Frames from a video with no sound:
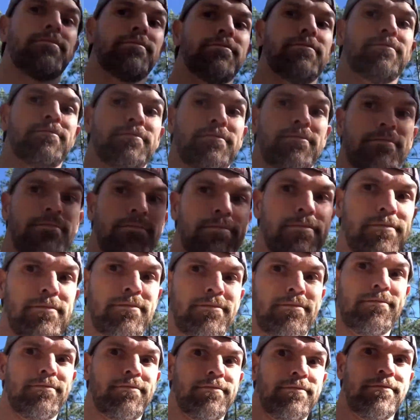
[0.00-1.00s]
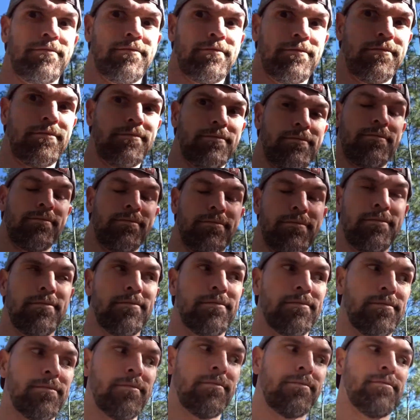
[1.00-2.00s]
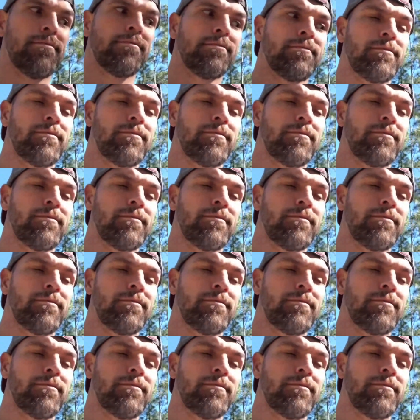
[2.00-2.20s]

in the you bathroom said, crying. No, remember you said